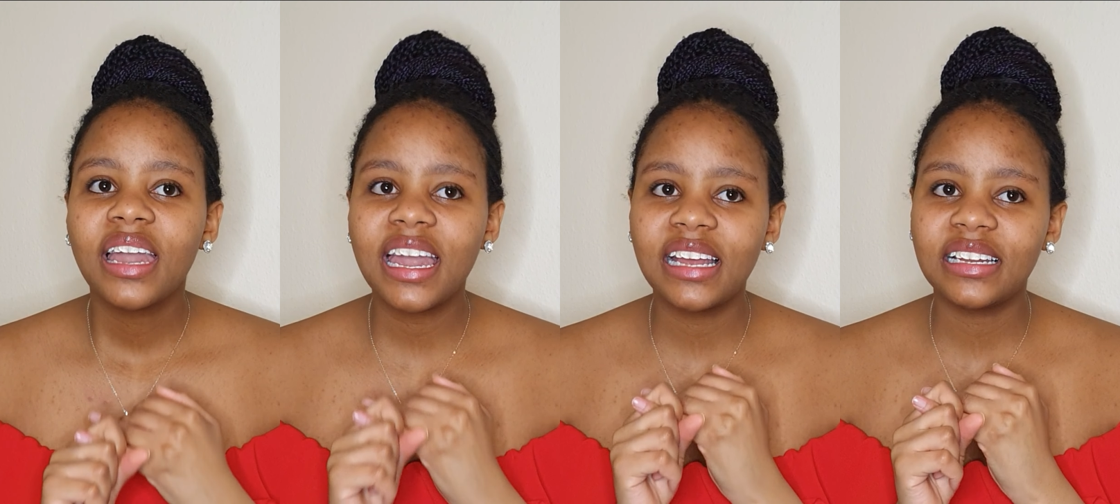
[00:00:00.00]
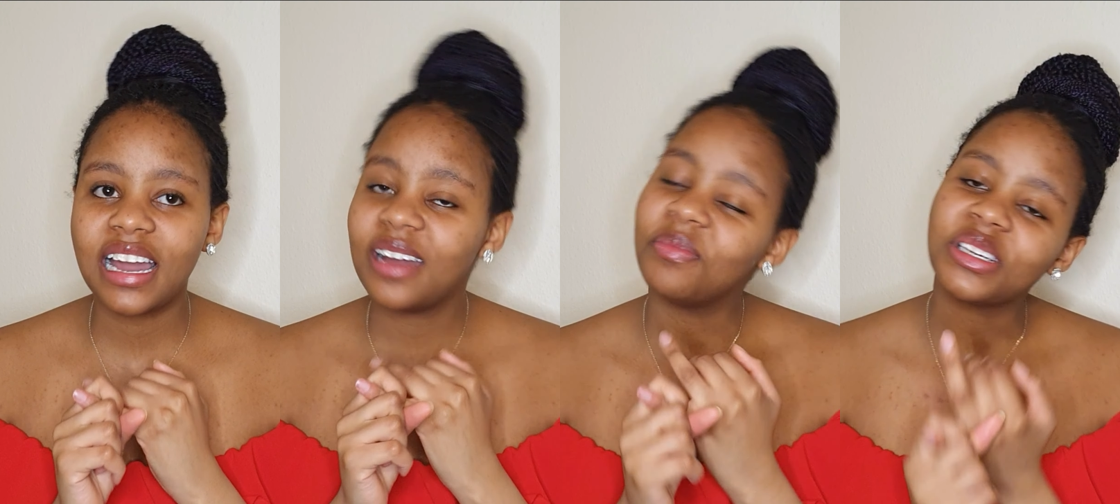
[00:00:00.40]
and I
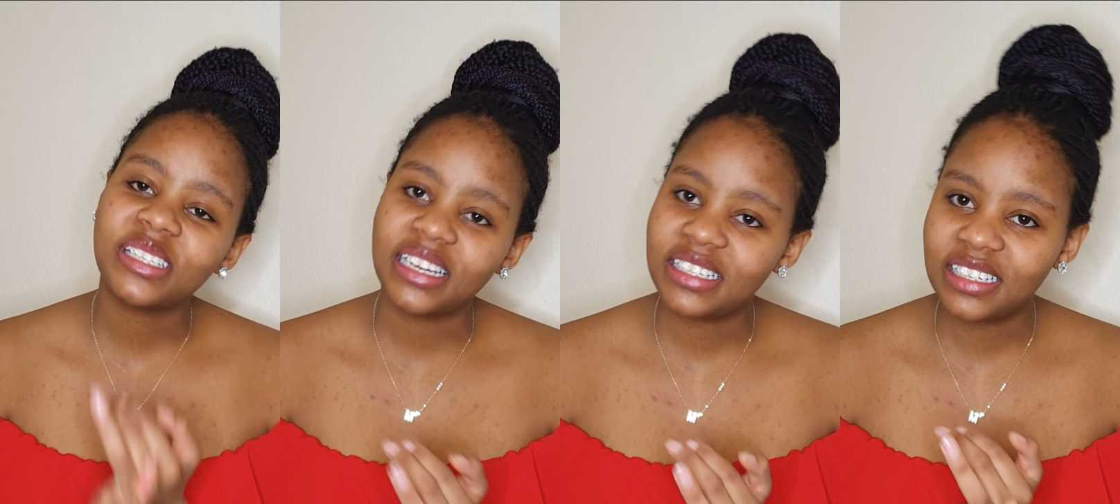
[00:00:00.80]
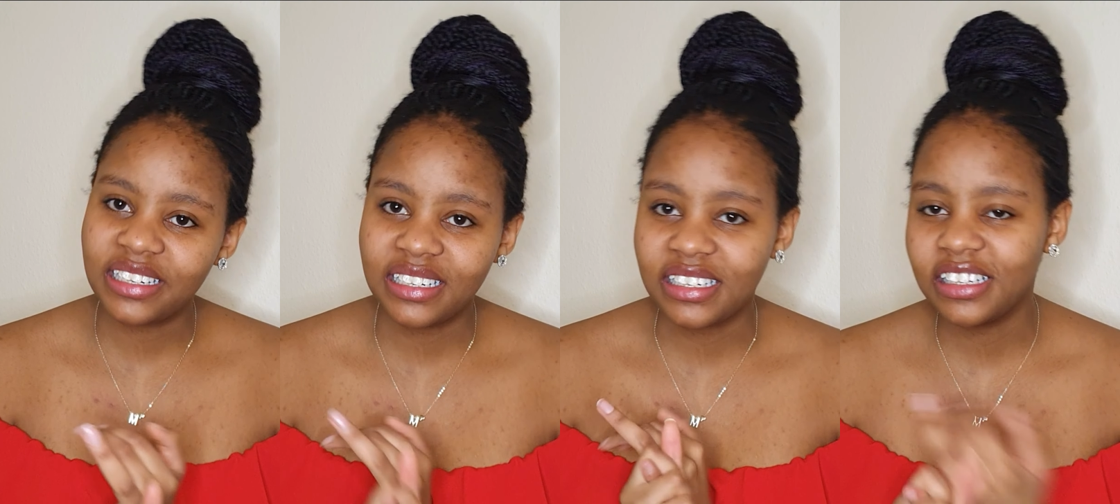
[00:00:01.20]
am excited.
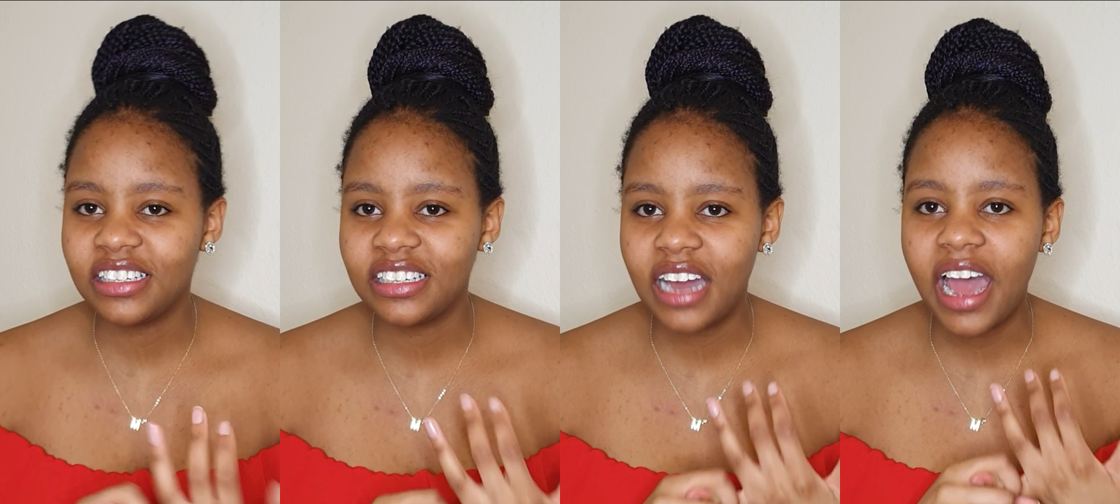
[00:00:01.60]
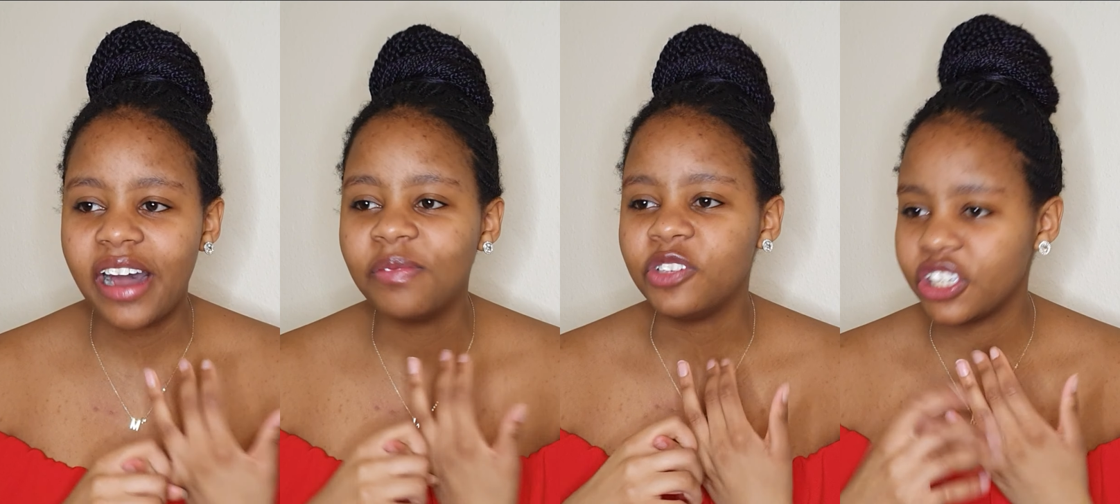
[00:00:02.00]
Really, I
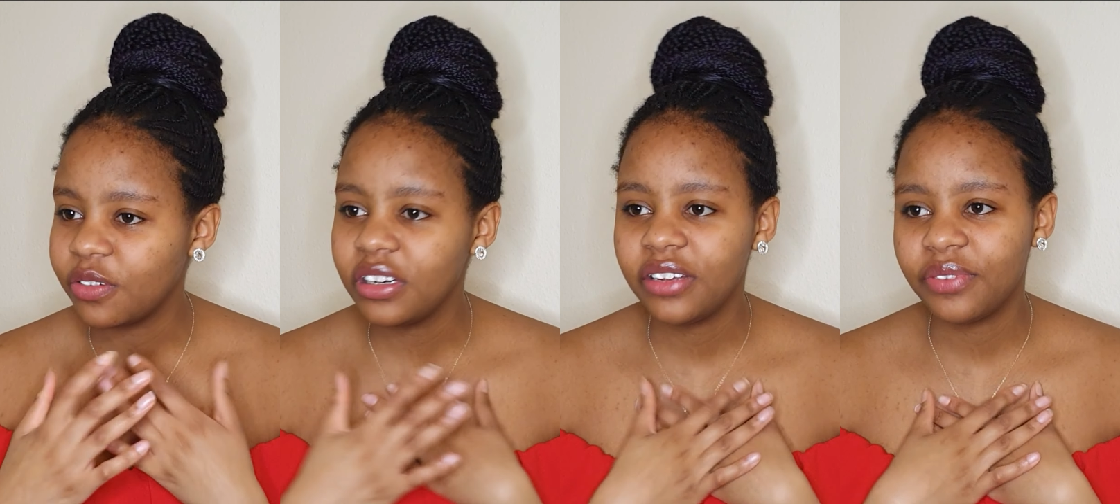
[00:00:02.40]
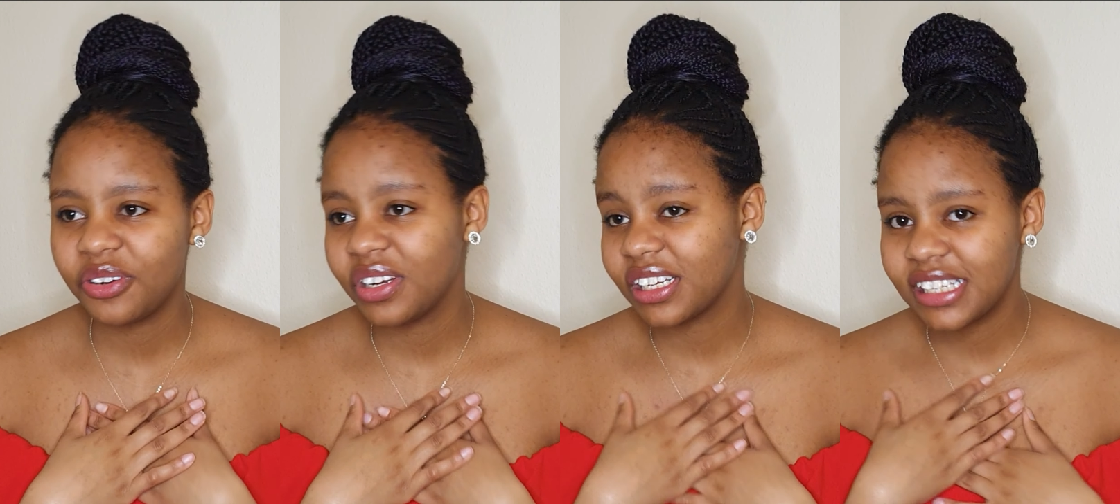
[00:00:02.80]
am genuinely
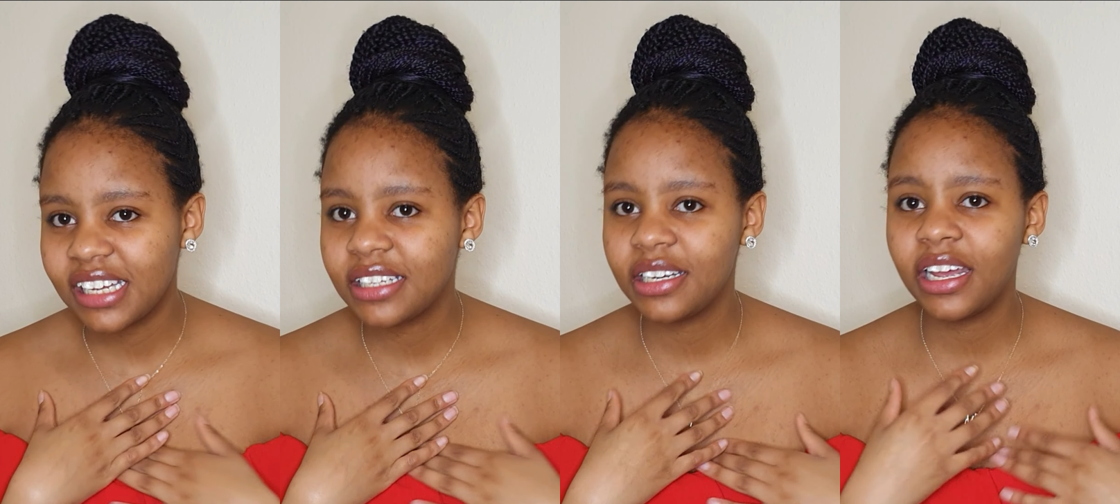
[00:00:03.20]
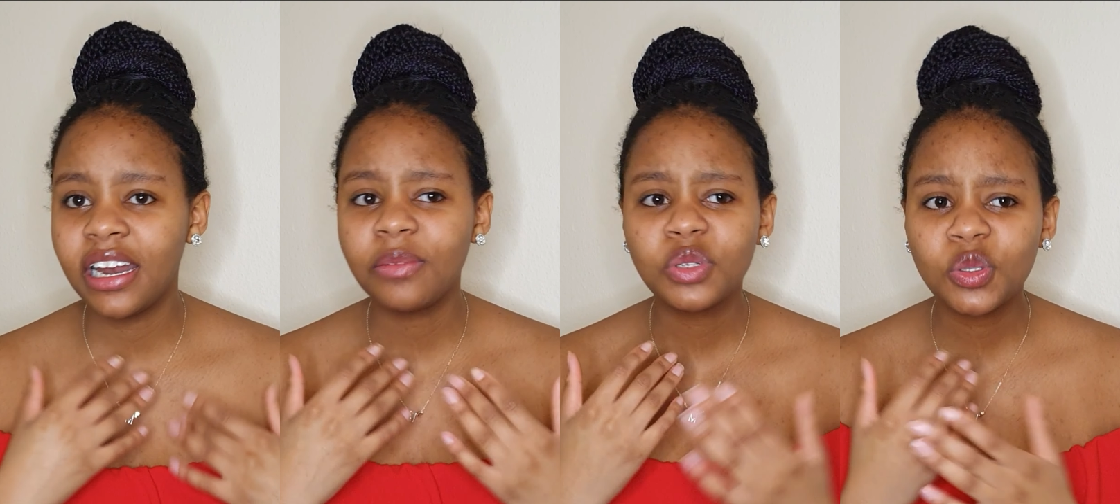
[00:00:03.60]
very excited, and
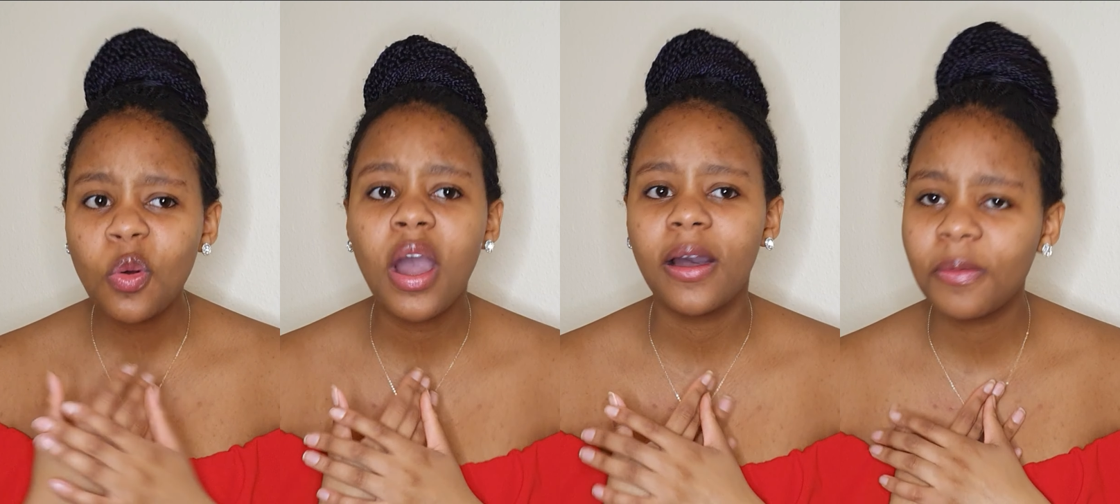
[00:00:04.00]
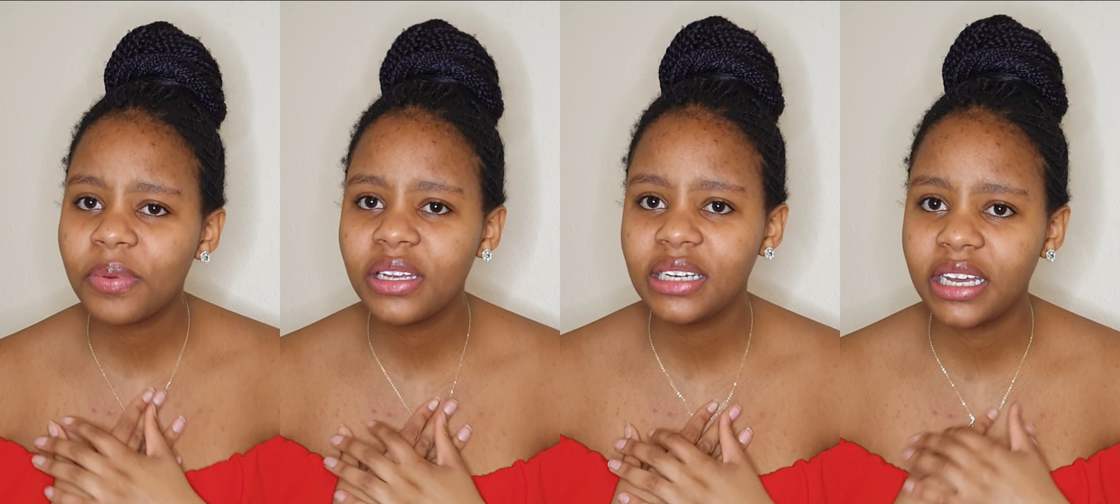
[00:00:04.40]
I'm so
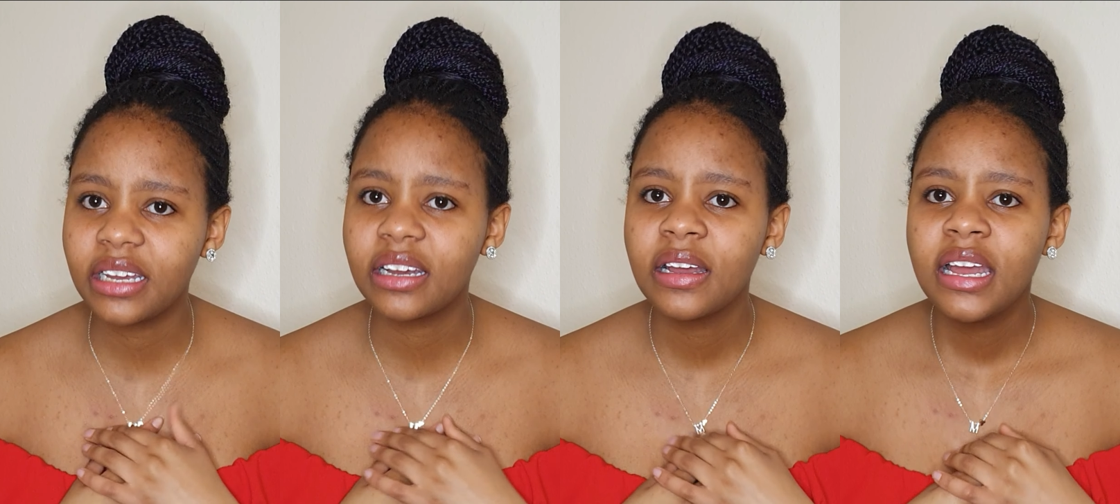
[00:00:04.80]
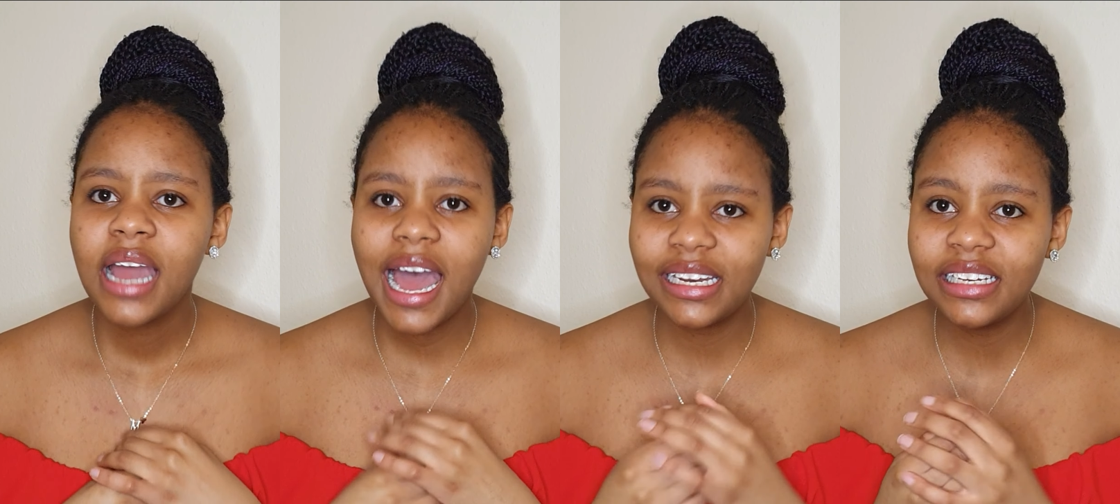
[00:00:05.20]
happy. Like,
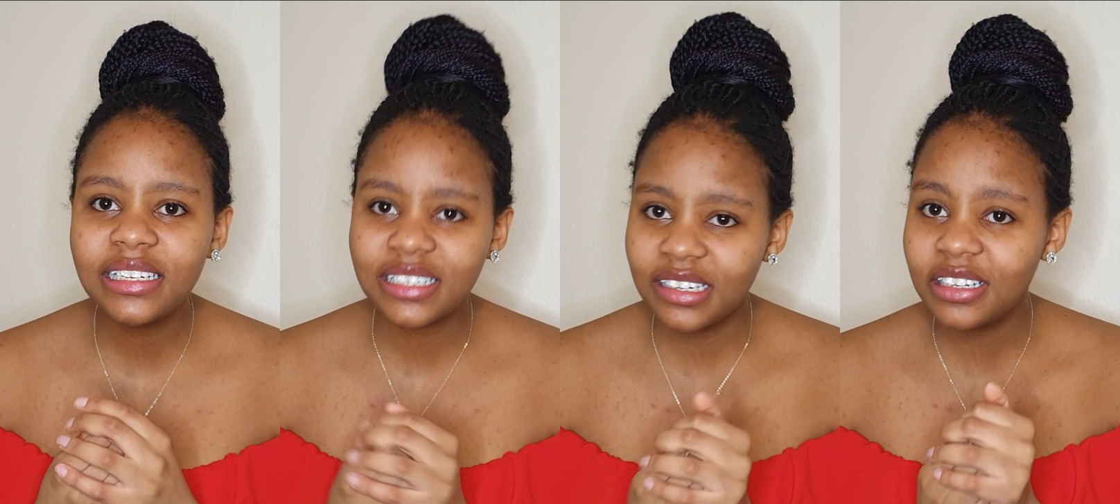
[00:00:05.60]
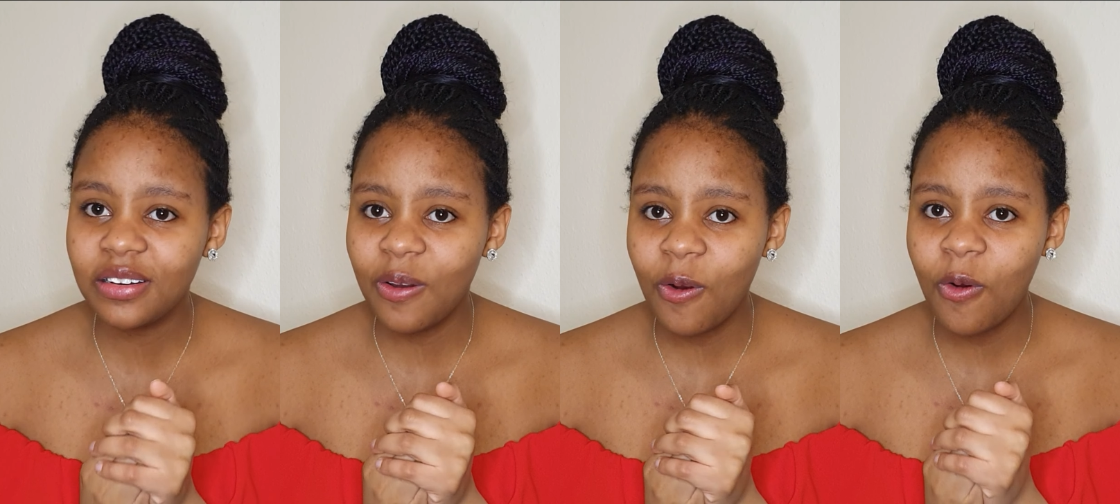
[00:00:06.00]
I didn't really
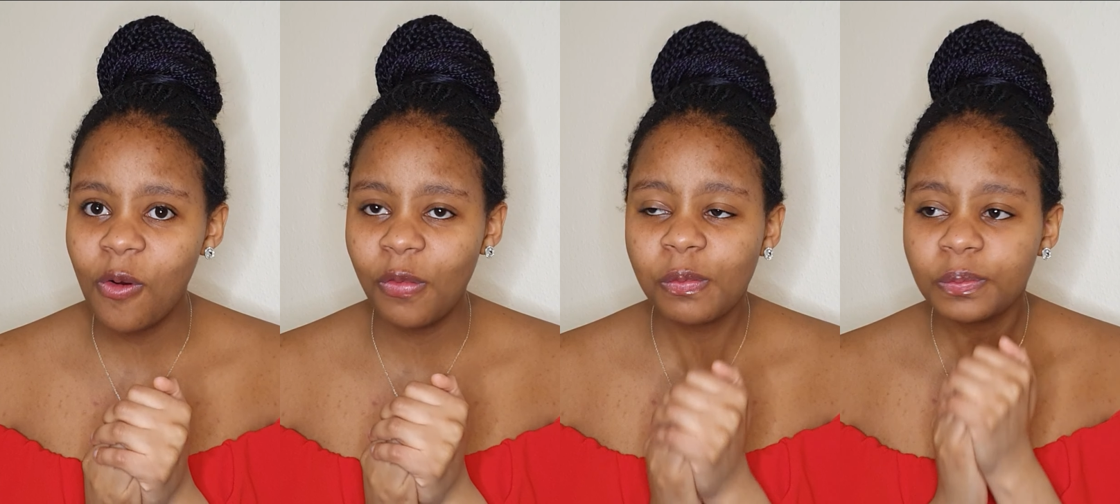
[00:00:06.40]
know